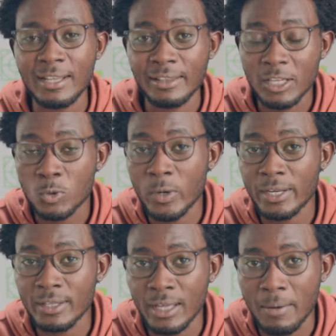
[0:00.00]
that's
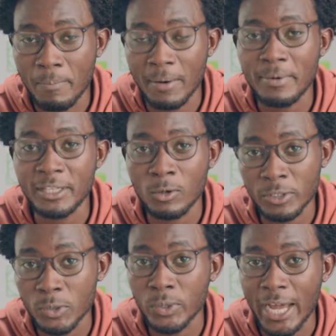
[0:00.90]
when the public
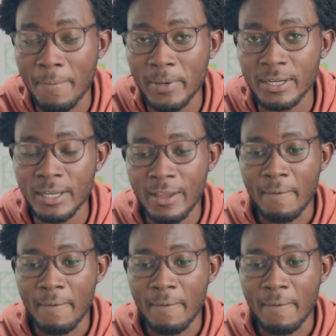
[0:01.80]
launch would happen.